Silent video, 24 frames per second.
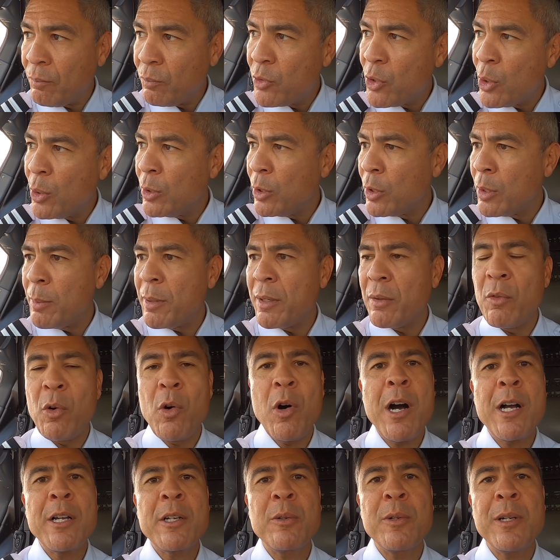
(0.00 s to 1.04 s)
do a little bit of a
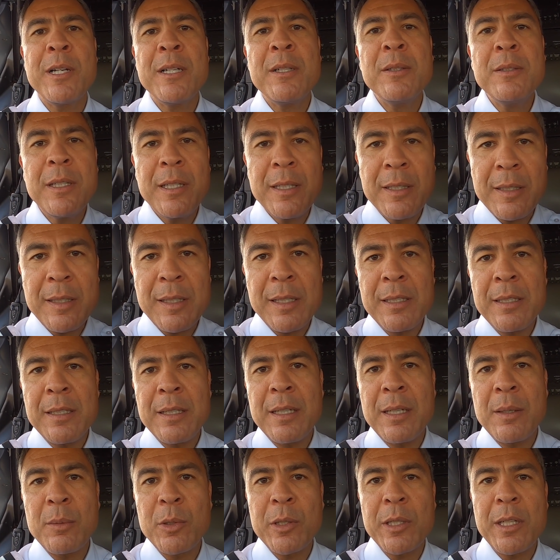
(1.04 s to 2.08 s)
walk around, and then
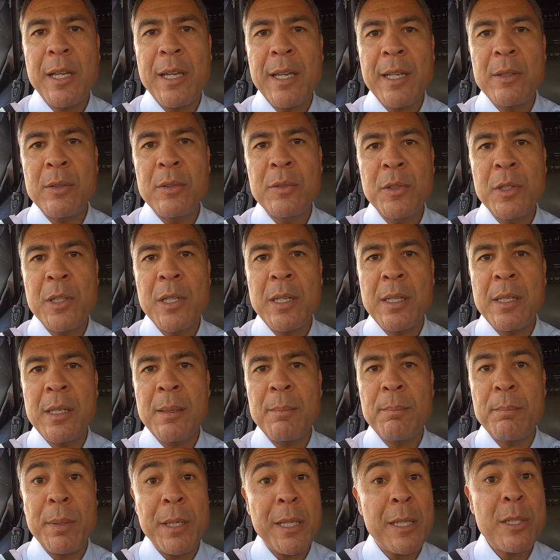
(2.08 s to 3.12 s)
we're gonna head over to
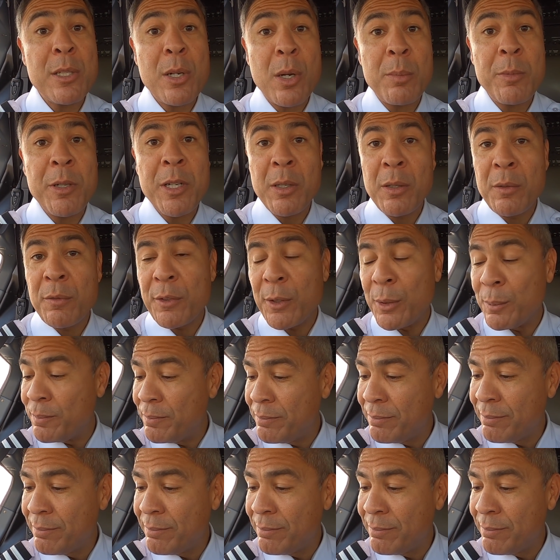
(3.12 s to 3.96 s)
Biggs Army Airfield.